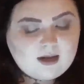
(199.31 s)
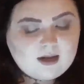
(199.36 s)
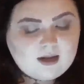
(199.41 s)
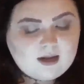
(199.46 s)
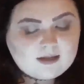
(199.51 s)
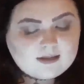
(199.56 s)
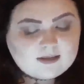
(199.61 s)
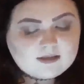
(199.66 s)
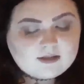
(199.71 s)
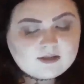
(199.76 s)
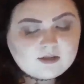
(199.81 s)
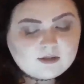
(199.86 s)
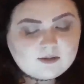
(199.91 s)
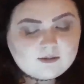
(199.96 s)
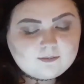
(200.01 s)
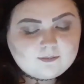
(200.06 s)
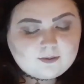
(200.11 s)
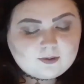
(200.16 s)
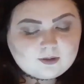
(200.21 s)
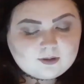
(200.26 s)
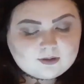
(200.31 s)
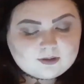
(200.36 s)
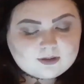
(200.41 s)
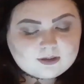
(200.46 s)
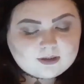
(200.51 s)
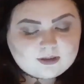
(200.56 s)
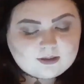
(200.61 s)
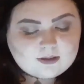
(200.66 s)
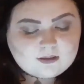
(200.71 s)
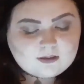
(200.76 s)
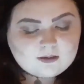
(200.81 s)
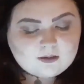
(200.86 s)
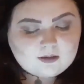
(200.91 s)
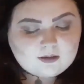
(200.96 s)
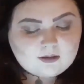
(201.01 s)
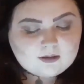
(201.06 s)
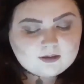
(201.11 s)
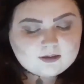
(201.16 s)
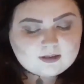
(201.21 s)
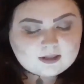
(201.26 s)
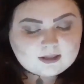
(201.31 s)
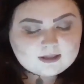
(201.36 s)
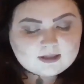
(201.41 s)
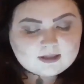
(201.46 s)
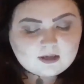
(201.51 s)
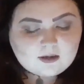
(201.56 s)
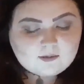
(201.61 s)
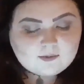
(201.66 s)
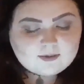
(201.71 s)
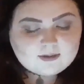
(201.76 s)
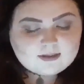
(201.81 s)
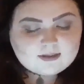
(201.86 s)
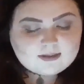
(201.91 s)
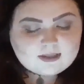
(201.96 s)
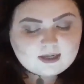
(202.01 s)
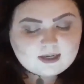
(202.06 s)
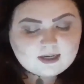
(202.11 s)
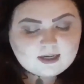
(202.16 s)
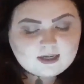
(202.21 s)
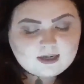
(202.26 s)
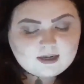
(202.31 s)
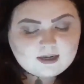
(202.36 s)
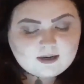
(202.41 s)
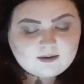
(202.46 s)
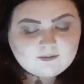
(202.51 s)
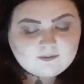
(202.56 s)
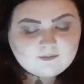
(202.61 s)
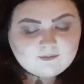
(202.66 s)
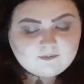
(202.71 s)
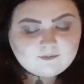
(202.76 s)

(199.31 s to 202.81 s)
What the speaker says: As a certain person doesn't always say,